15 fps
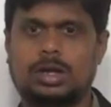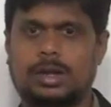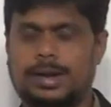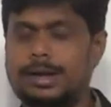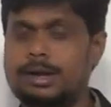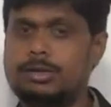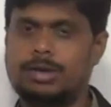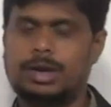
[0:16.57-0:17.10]

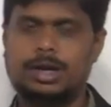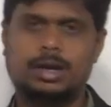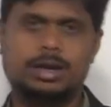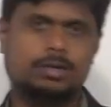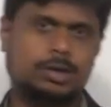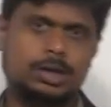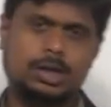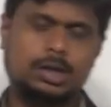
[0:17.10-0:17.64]
end-to-end
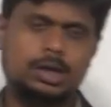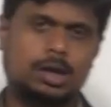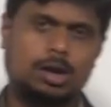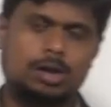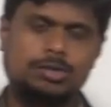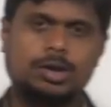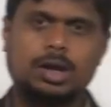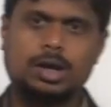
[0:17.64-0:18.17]
delivery,
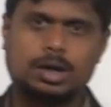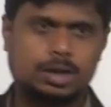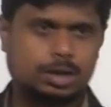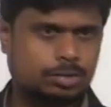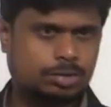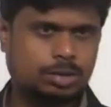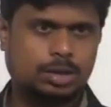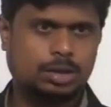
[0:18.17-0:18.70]
logical
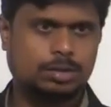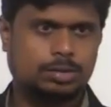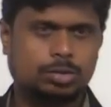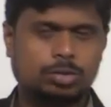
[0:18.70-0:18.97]
addressing.